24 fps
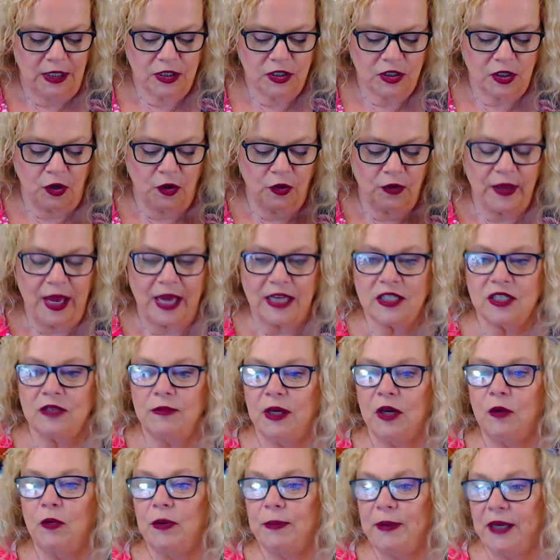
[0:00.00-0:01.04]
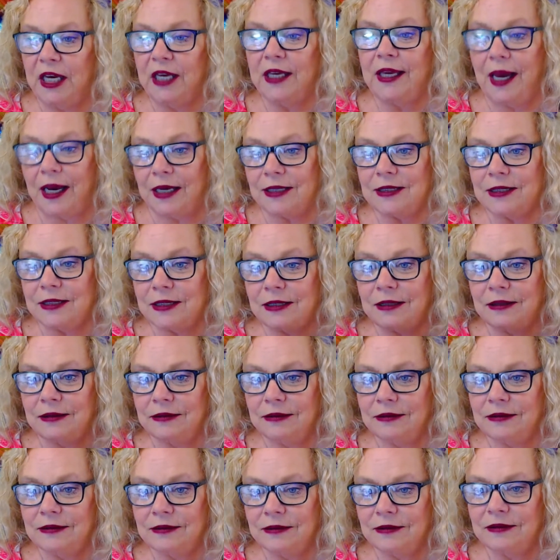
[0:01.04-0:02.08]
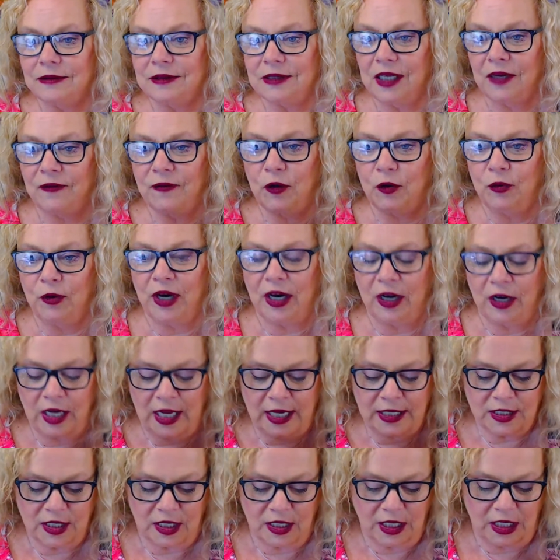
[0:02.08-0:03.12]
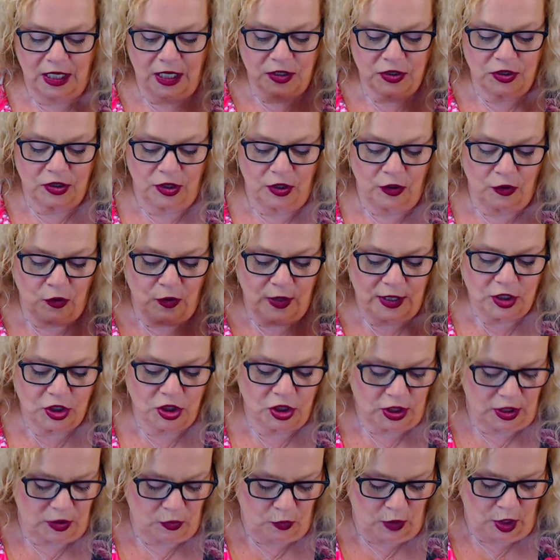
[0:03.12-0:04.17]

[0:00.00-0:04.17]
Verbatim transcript: So that to me would be a yes if you are asking a yes or no question.